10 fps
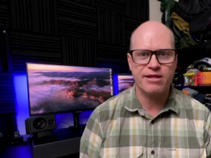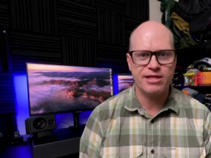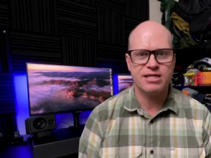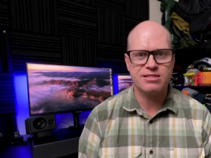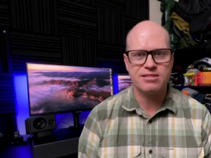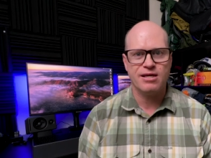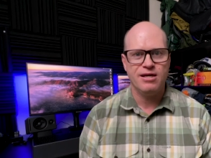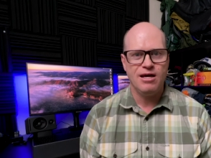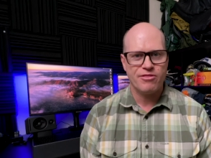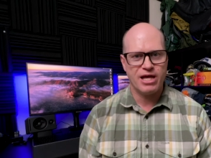of this
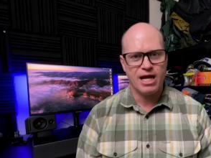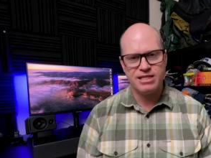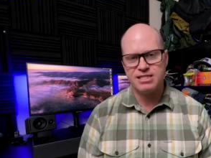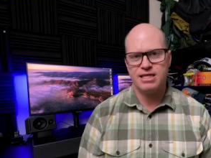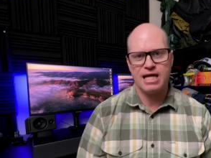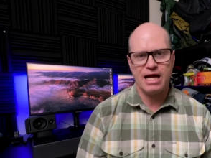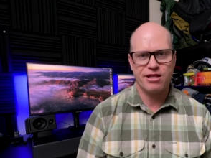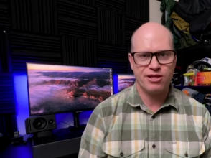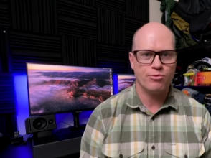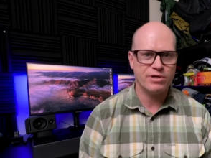that I did out
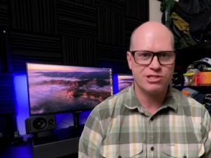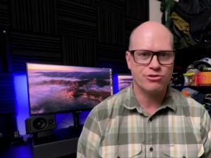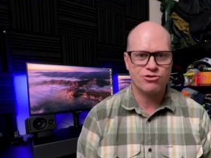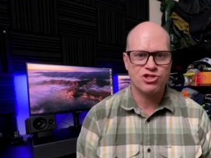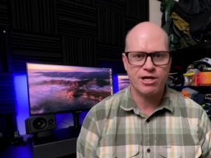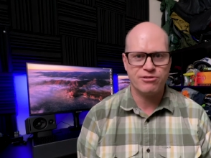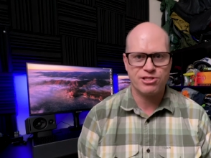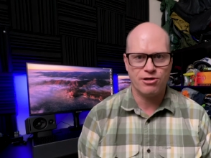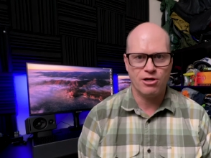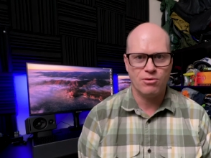of the original Chair
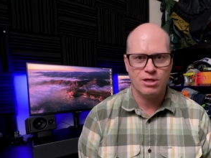Zero.